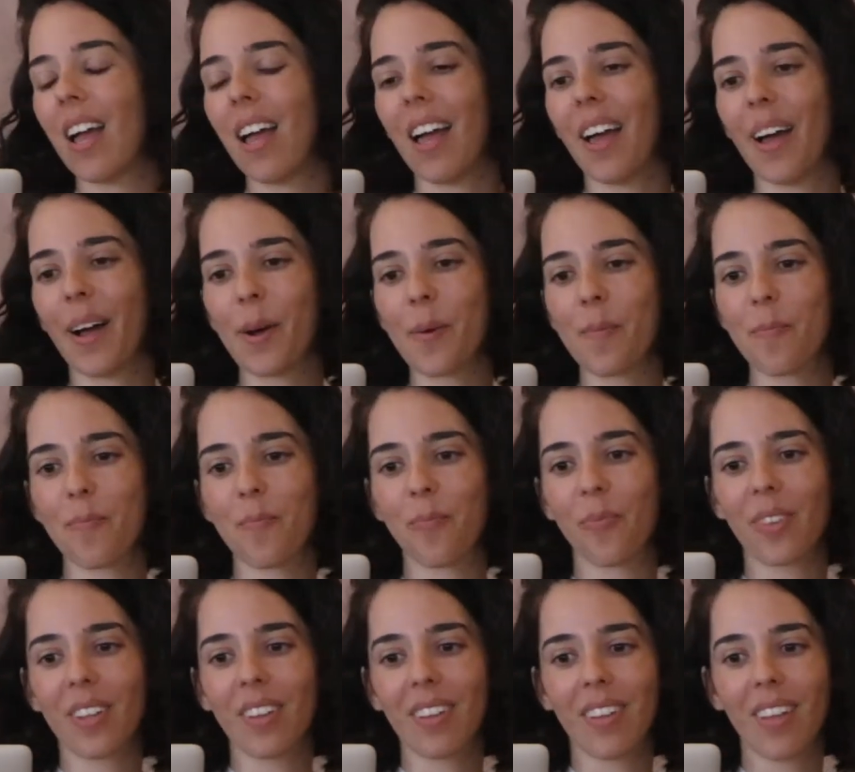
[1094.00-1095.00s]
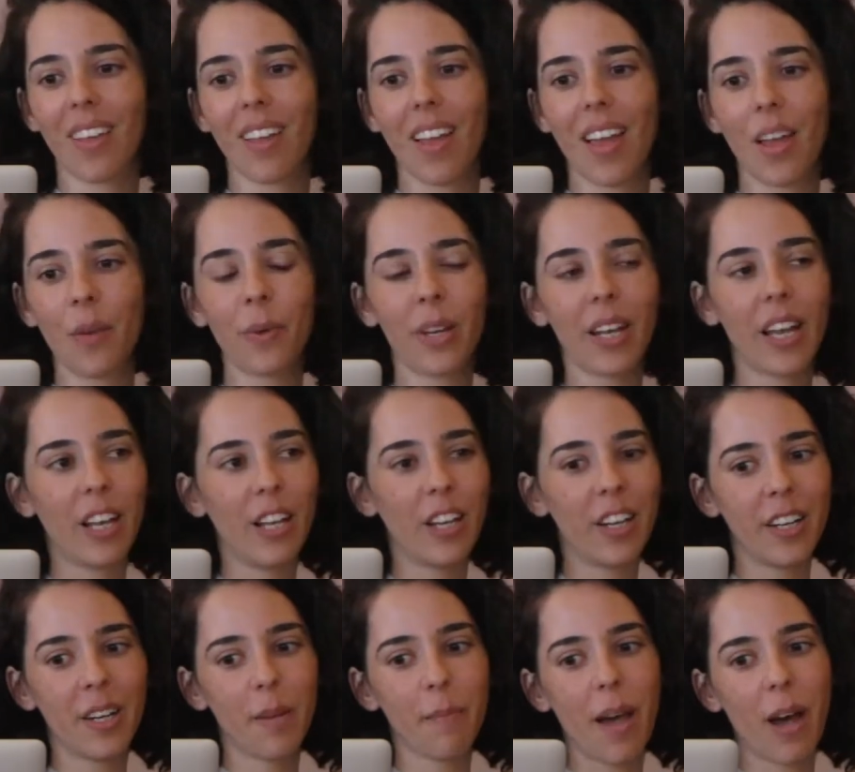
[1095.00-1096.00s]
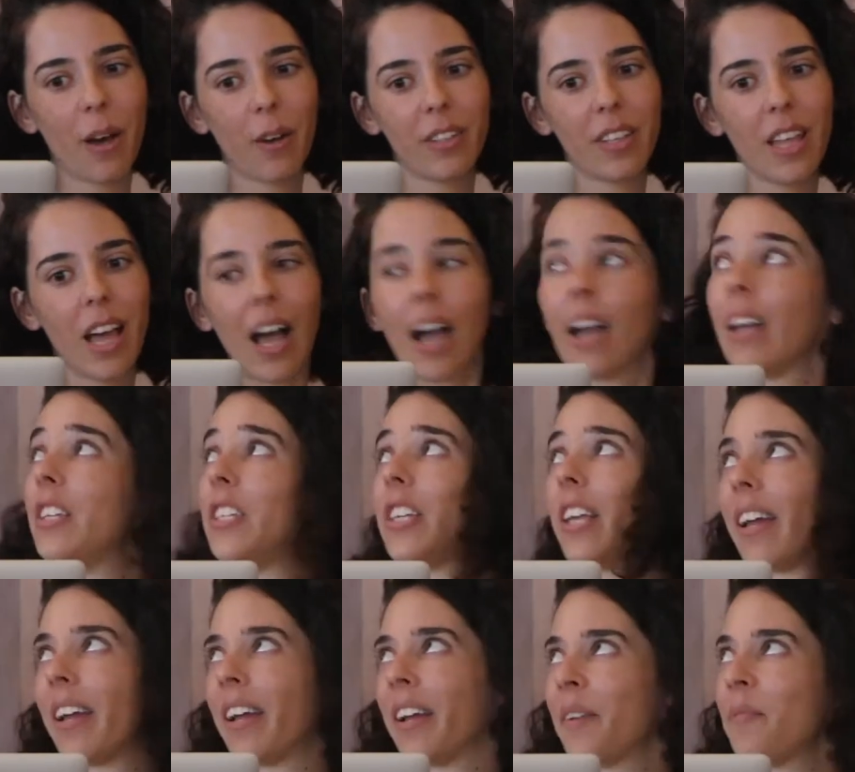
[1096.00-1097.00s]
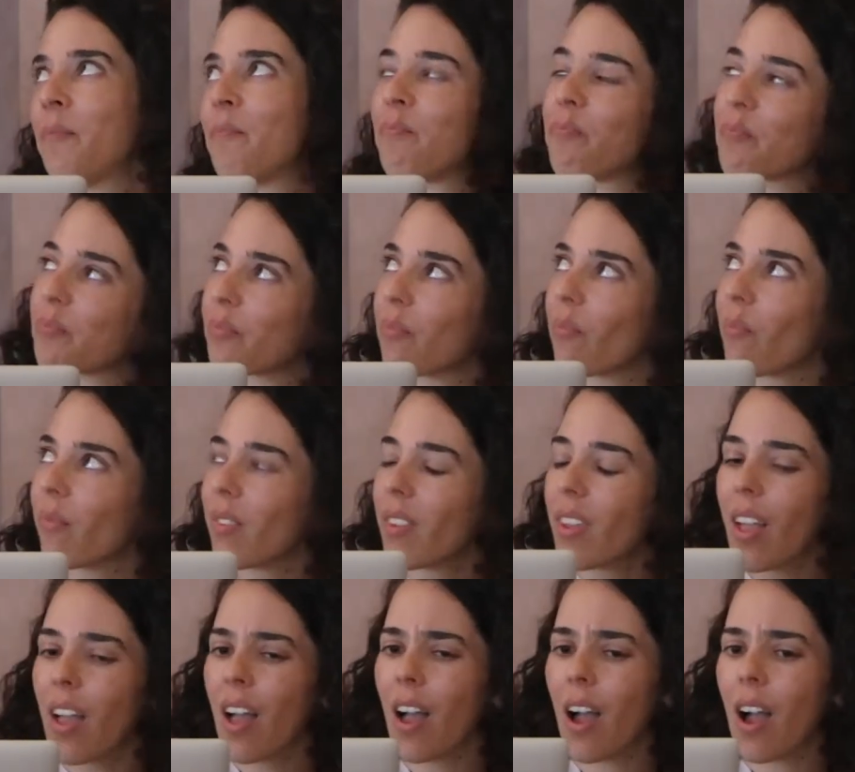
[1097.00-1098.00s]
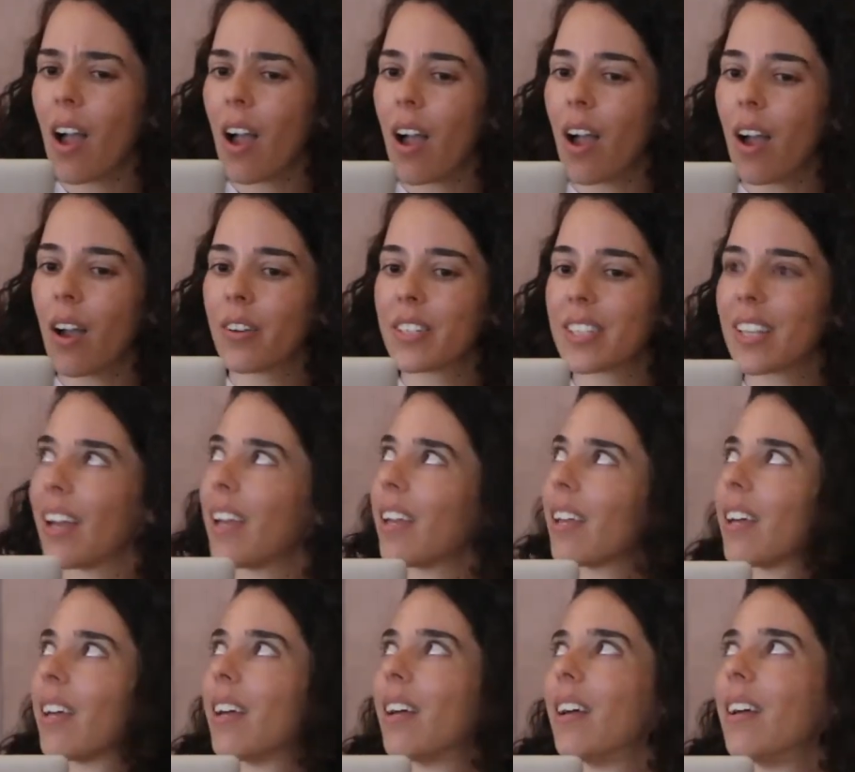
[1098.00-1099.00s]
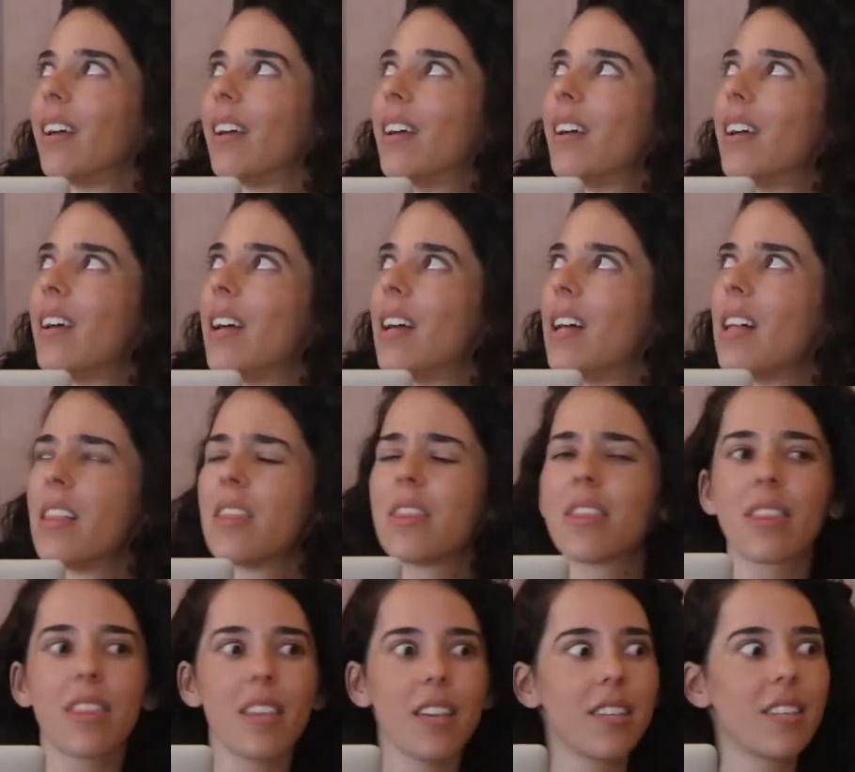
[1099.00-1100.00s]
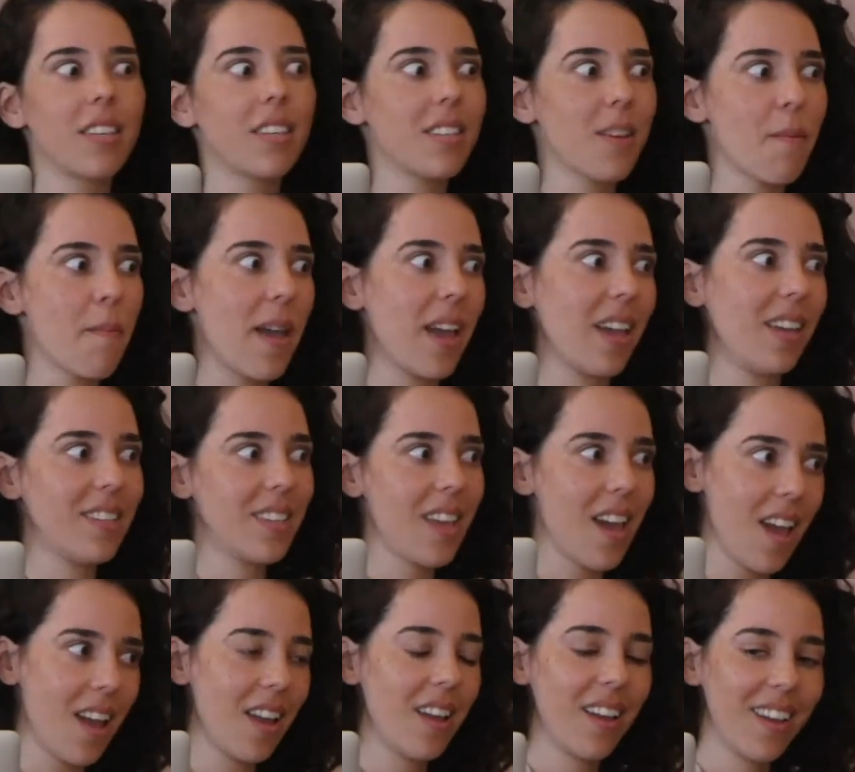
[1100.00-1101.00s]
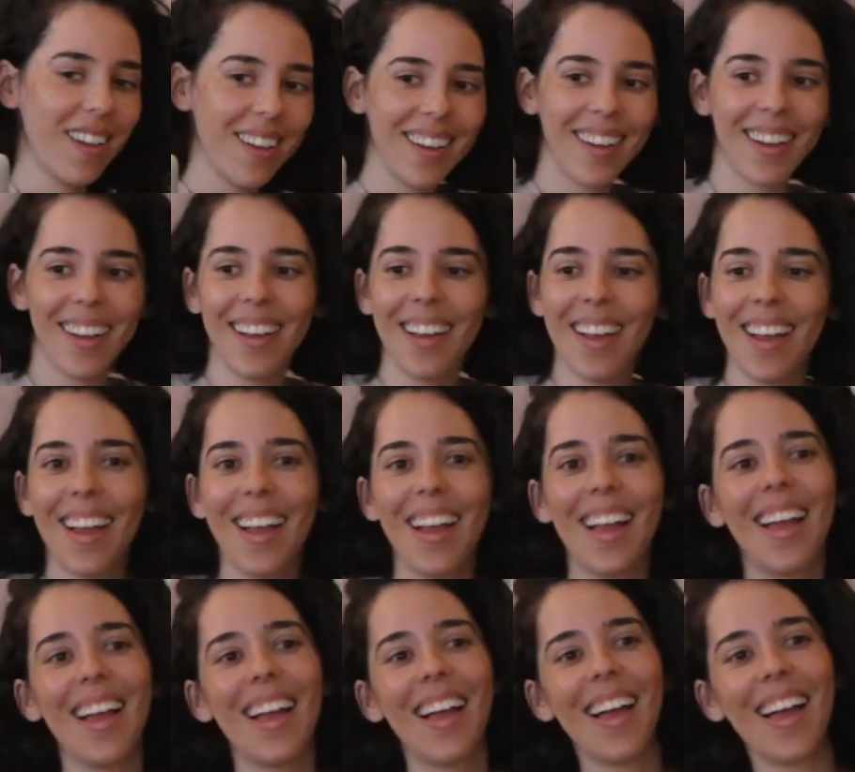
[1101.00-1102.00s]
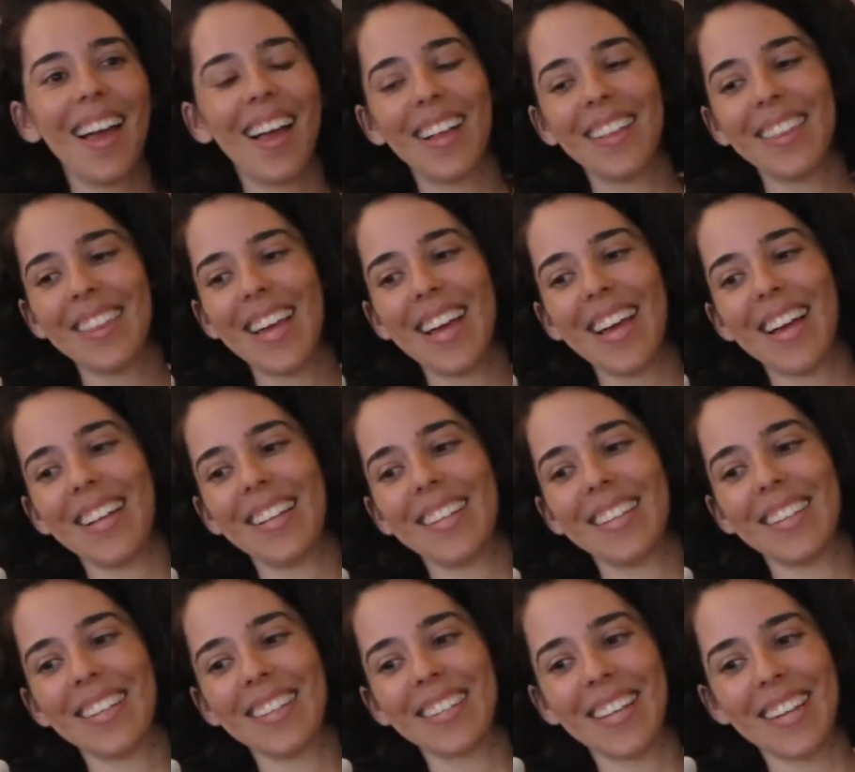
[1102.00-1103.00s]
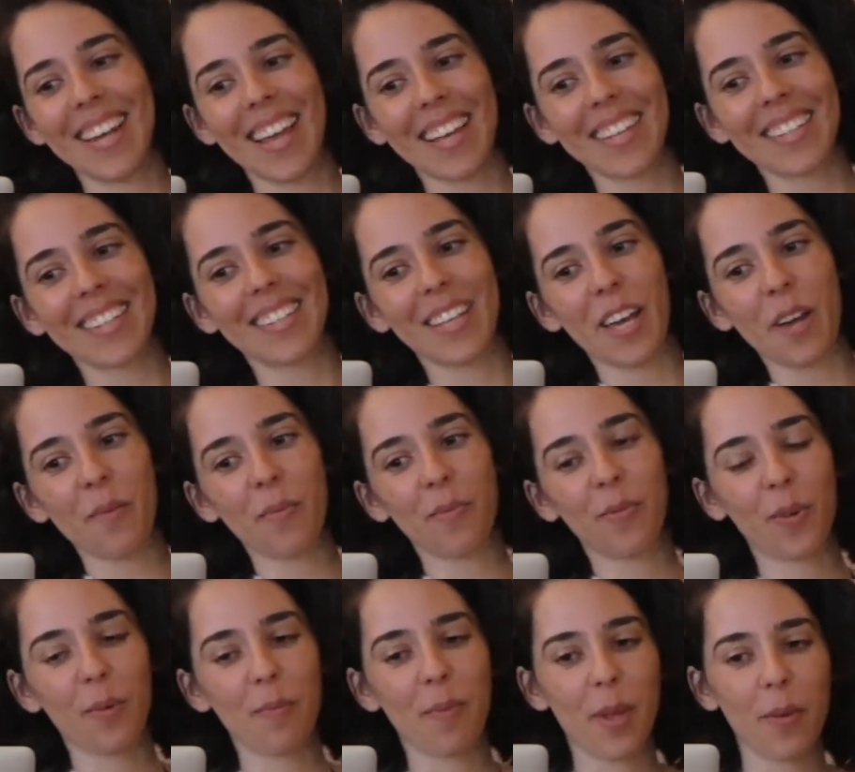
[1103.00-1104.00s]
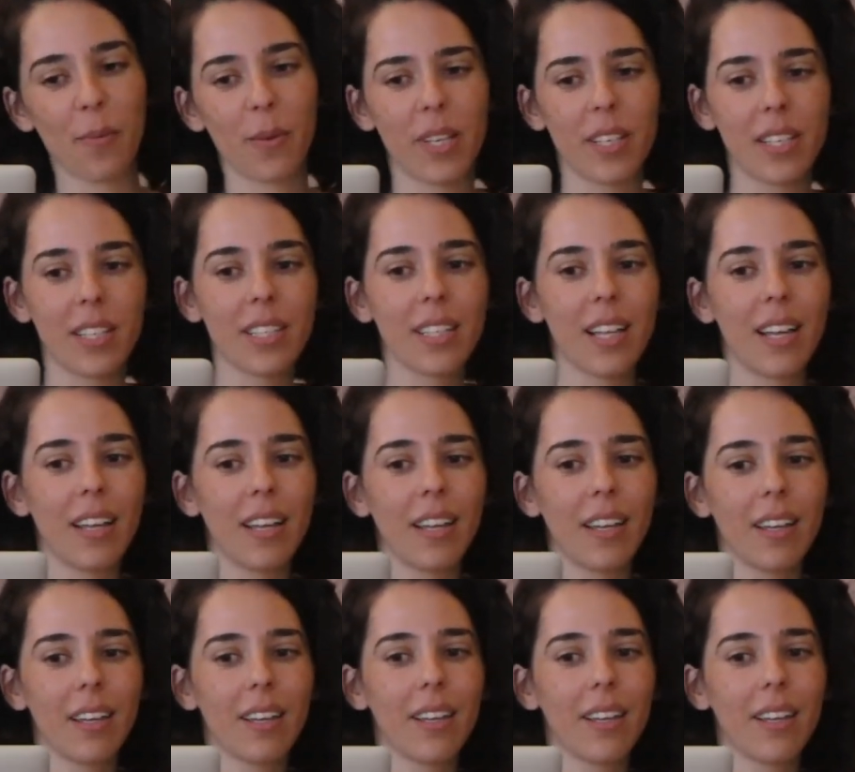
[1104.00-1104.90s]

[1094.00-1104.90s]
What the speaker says: And when I learned about Einstein, I was like, this is amazing. And then the next step for me was like,